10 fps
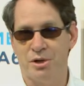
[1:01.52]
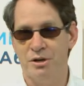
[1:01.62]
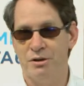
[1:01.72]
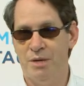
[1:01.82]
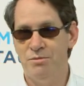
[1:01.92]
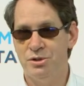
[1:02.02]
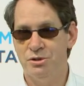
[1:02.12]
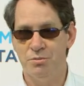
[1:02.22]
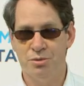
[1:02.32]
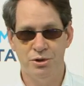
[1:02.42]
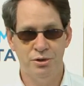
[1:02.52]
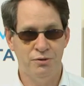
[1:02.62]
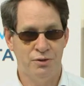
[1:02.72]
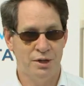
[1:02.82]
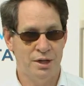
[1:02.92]
programs to
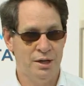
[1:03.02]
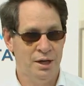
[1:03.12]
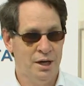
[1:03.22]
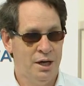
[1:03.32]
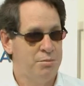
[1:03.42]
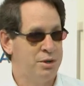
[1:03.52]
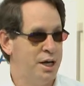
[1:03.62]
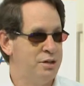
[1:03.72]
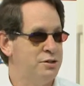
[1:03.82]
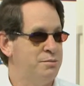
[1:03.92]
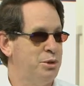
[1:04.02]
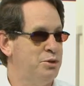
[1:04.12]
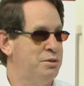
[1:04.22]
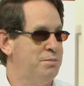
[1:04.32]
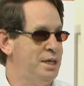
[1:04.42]
improve the production of
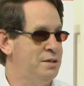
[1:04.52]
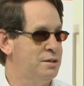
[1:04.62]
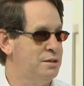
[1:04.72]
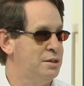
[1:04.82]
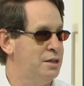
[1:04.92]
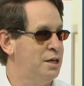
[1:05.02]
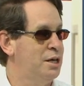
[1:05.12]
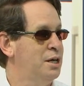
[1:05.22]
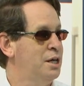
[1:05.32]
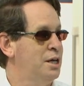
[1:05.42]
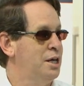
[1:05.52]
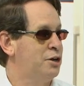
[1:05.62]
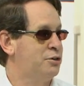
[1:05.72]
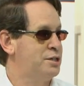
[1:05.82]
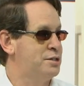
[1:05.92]
milk and meat,
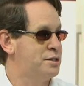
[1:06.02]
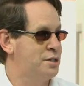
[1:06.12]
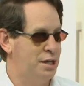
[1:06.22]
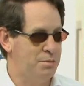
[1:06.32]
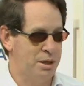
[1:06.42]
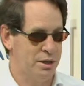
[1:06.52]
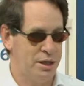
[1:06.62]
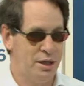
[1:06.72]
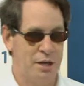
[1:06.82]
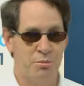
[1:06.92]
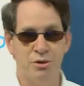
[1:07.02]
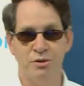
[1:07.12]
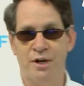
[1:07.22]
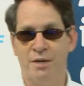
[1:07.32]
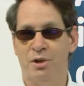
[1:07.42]
increase sustainability and
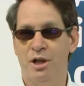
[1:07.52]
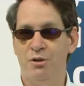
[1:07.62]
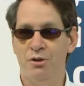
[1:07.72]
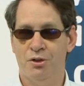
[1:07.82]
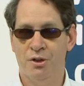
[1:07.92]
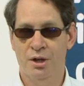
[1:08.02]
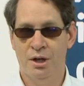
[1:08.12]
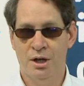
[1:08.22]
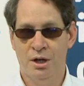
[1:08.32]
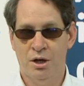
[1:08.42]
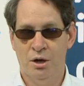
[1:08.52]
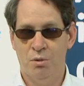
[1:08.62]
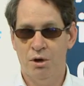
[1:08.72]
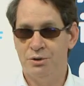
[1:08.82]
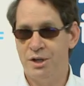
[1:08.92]
improve animal health,
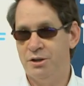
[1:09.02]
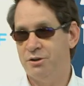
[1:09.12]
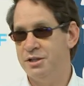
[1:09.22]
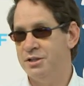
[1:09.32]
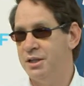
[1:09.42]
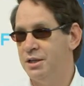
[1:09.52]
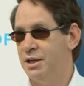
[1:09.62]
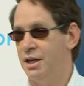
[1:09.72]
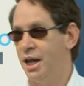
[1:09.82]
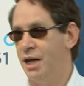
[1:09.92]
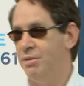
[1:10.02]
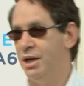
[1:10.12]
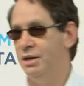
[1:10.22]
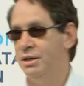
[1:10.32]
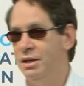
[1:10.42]
while decreasing
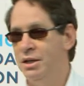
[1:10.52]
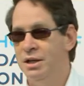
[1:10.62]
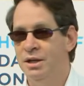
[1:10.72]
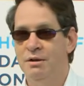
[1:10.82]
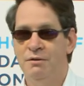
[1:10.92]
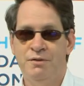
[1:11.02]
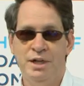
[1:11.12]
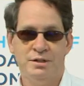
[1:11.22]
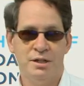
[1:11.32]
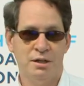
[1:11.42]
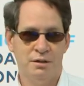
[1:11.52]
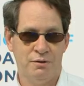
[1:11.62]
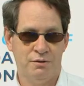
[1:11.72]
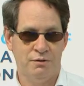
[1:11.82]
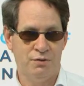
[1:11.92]
labour, fencing
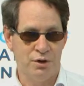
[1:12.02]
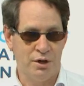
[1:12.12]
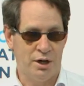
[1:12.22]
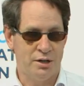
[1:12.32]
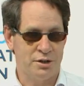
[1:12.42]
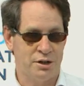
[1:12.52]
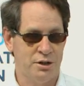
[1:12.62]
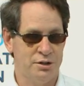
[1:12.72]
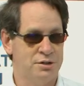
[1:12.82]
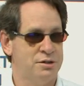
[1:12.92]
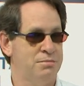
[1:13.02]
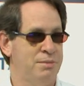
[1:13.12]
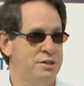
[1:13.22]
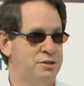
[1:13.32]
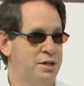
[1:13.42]
and fertiliser costs,
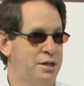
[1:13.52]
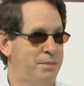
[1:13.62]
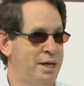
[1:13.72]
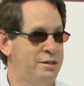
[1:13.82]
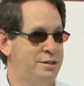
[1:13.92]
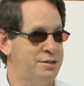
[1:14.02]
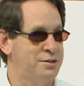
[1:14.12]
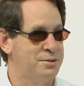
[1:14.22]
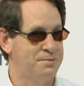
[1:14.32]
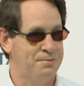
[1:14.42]
mustering and maintenance.